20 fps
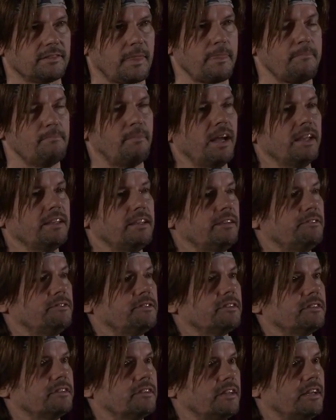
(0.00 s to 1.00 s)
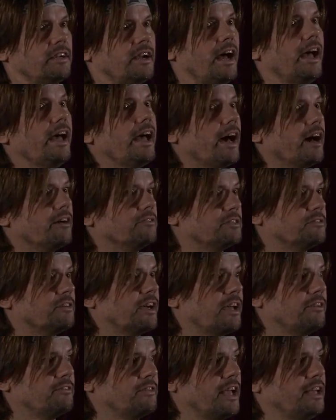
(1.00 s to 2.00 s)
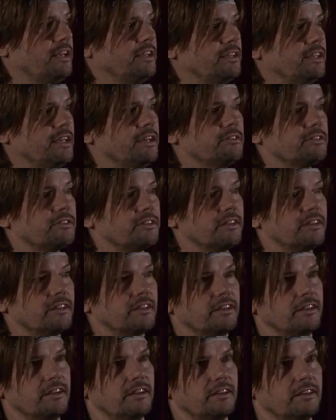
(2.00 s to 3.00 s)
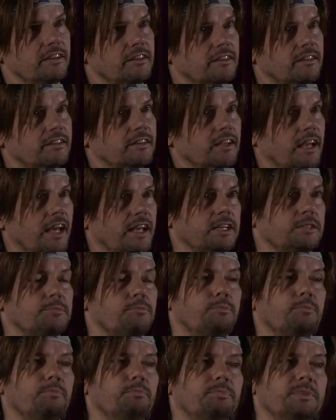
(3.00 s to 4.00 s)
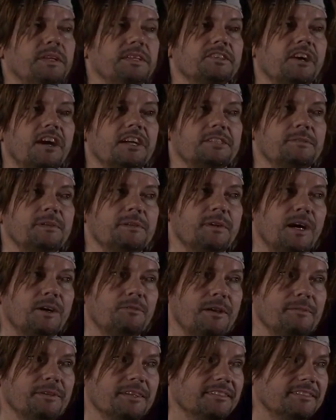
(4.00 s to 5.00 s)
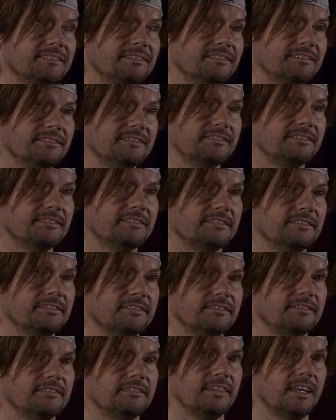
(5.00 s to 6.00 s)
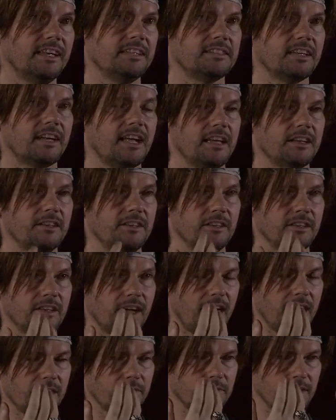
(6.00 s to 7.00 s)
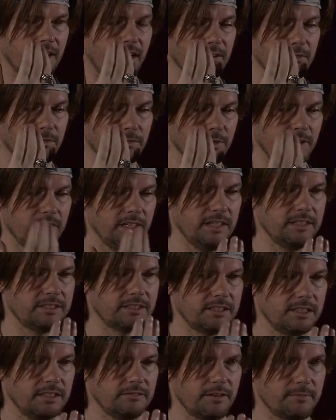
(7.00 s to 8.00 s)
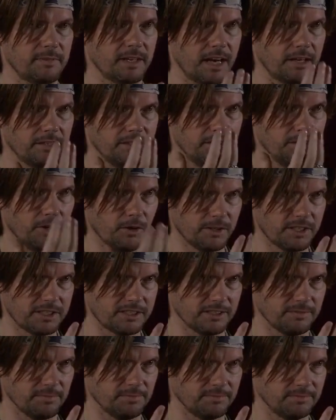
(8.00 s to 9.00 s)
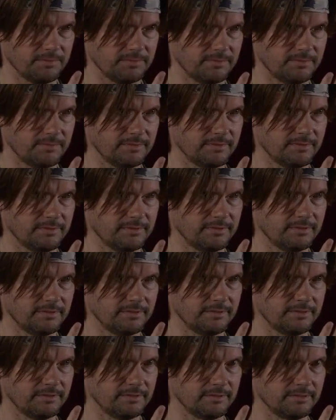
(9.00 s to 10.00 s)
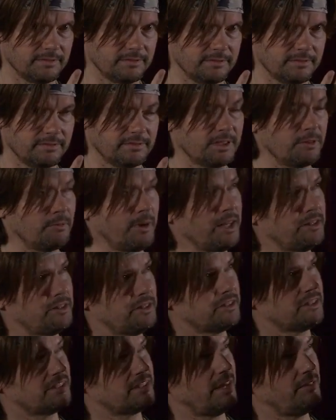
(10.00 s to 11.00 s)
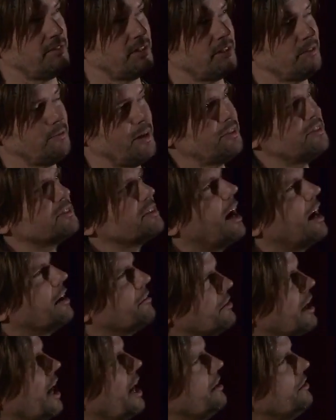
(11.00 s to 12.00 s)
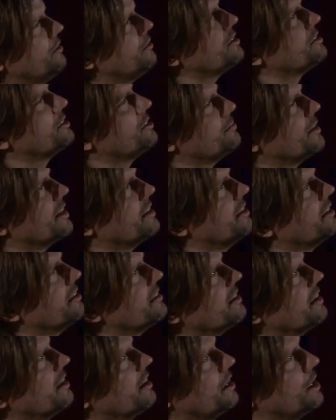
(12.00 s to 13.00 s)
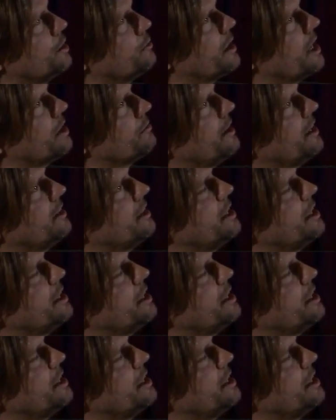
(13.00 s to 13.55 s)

My gift that I have, if I have any gift, and it's been taught to me by women, is that I really see women. I notice them. The waitress, the 7-year-old waitress, I notice you, my dear. You're wearing red